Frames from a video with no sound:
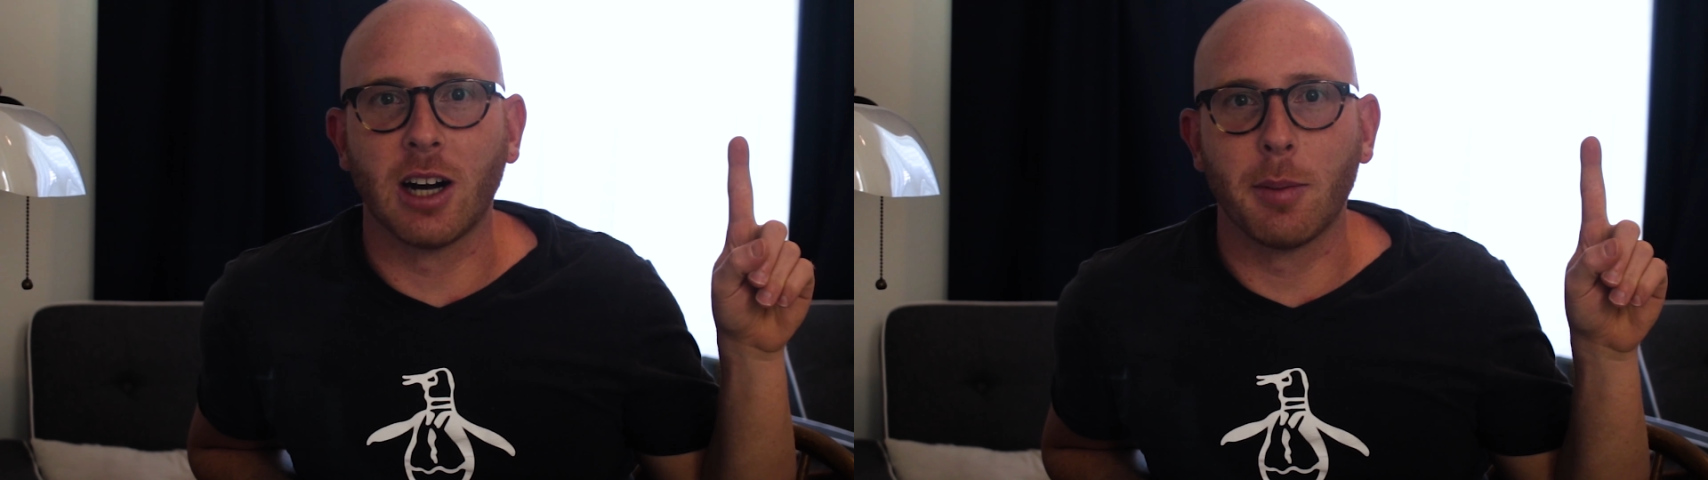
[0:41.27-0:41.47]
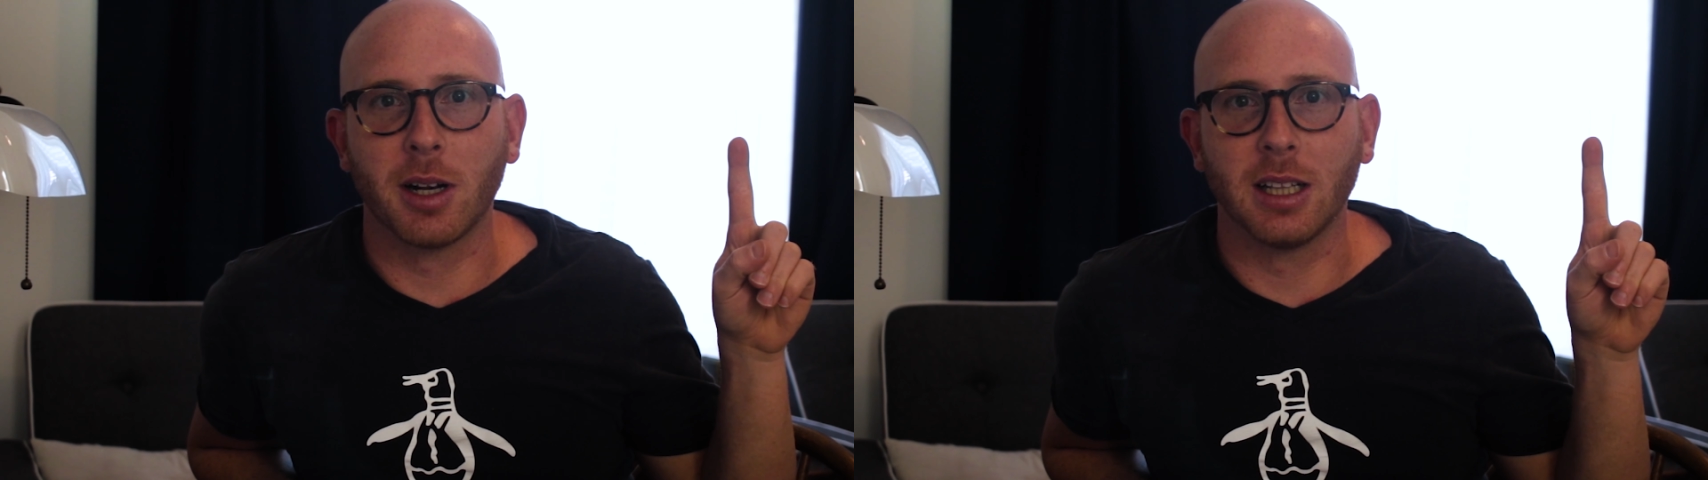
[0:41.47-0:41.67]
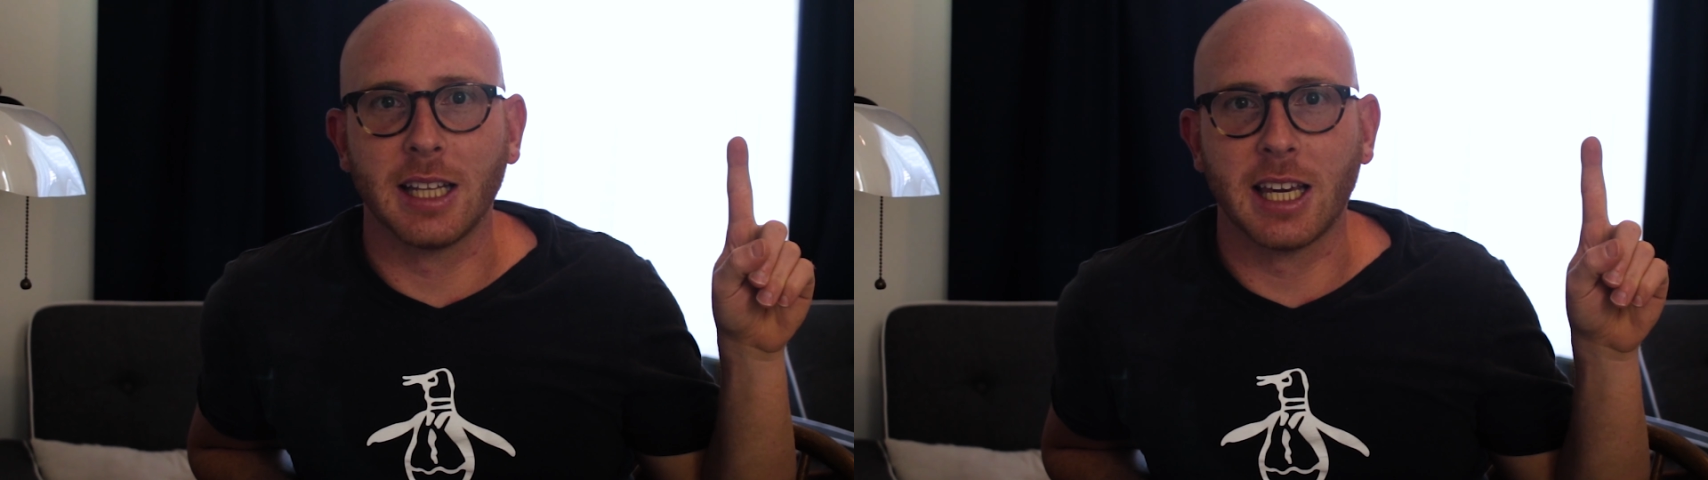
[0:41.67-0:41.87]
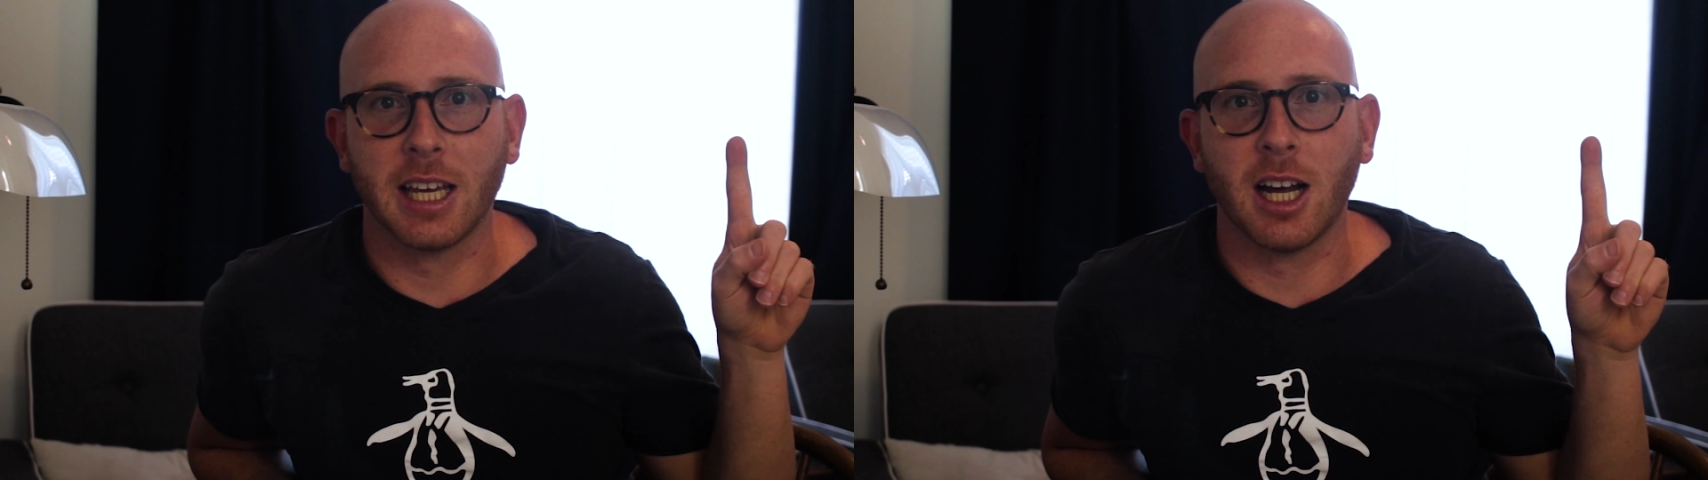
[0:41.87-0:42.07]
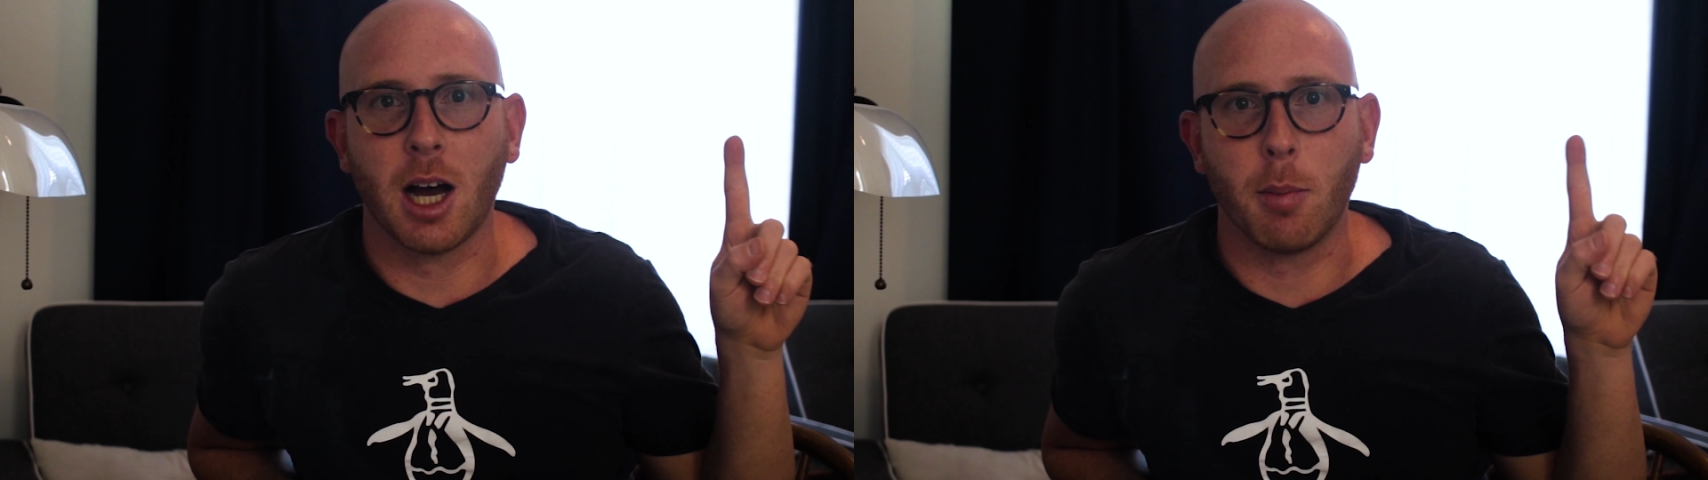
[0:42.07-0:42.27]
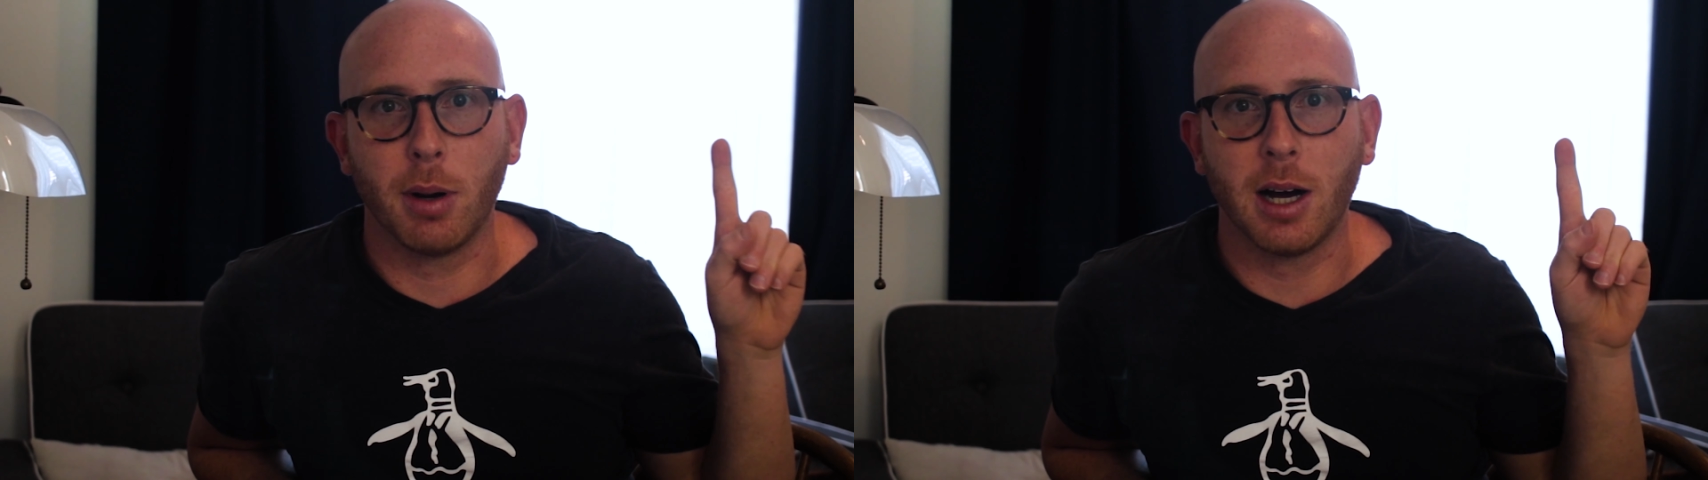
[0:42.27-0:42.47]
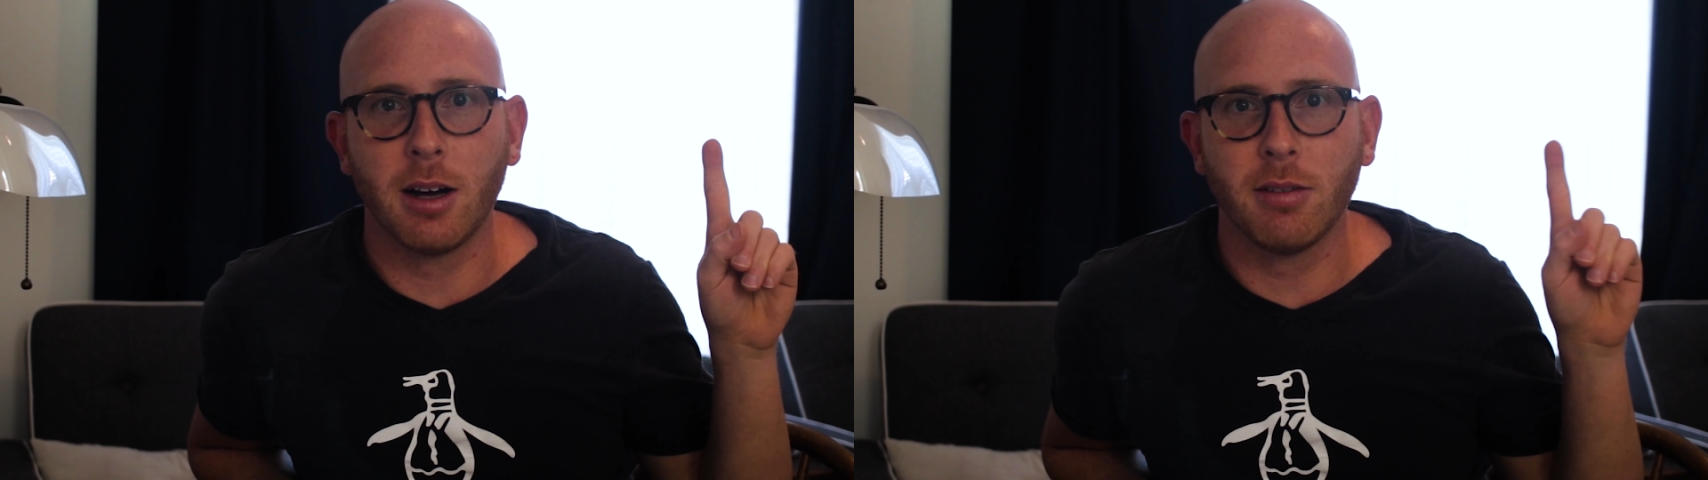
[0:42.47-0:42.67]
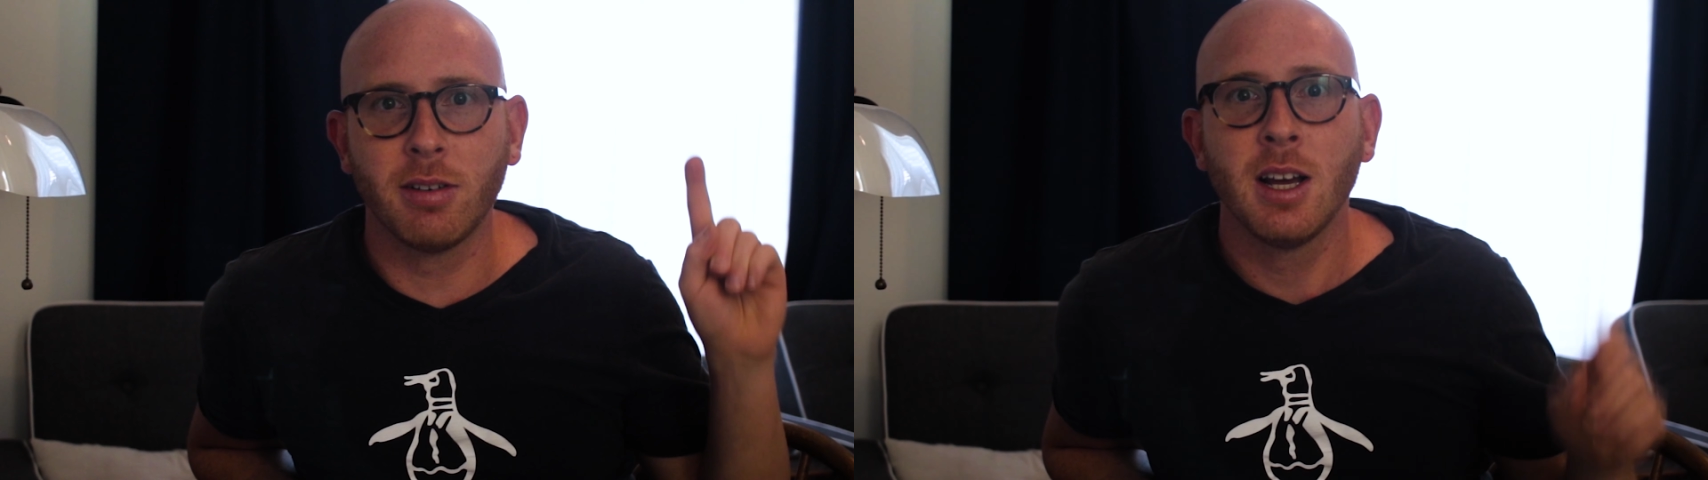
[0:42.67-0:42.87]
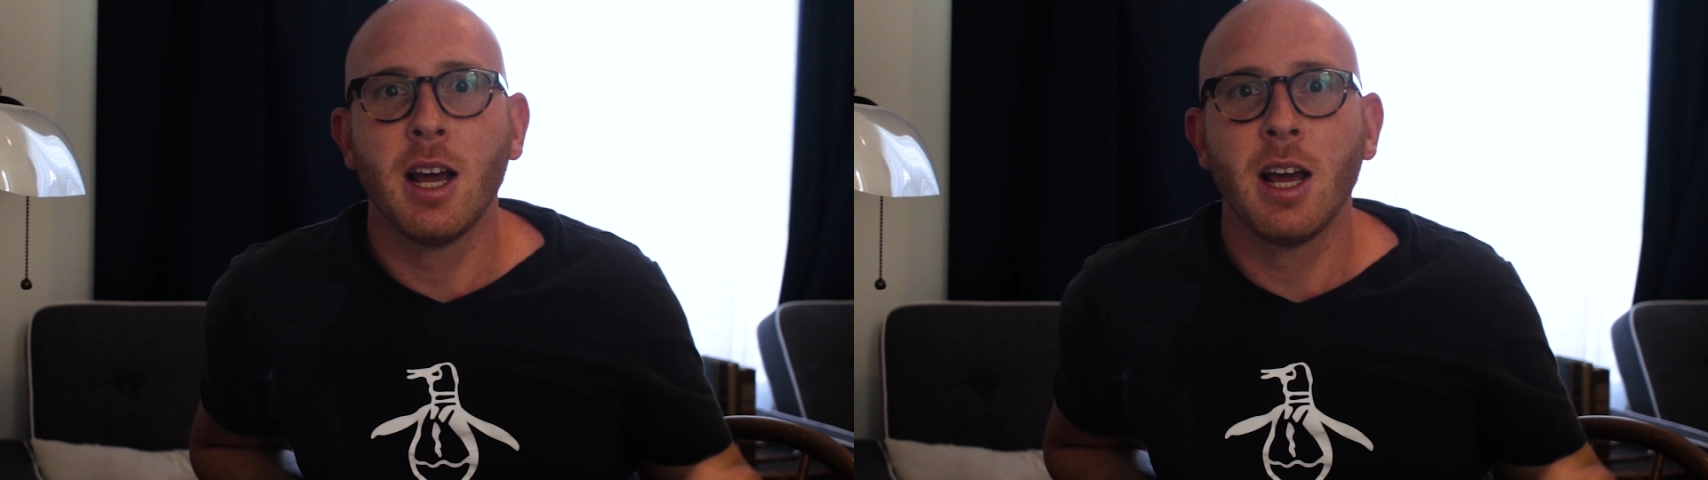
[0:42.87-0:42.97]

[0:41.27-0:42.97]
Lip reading: I'm gonna link it above.